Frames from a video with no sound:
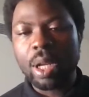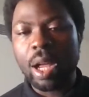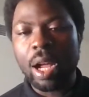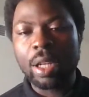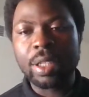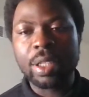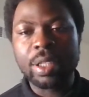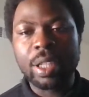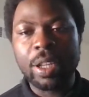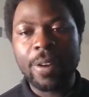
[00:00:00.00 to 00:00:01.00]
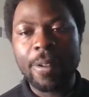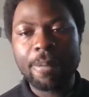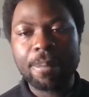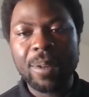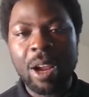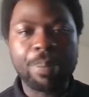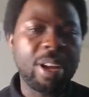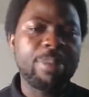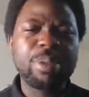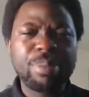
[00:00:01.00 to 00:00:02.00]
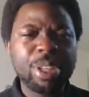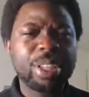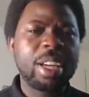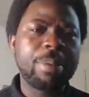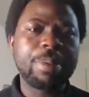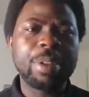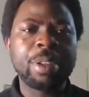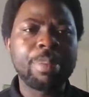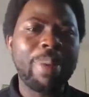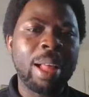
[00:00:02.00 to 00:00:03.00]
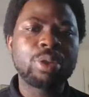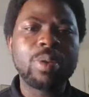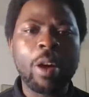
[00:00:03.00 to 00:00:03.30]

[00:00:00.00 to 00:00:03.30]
And then I'll probably in the part two,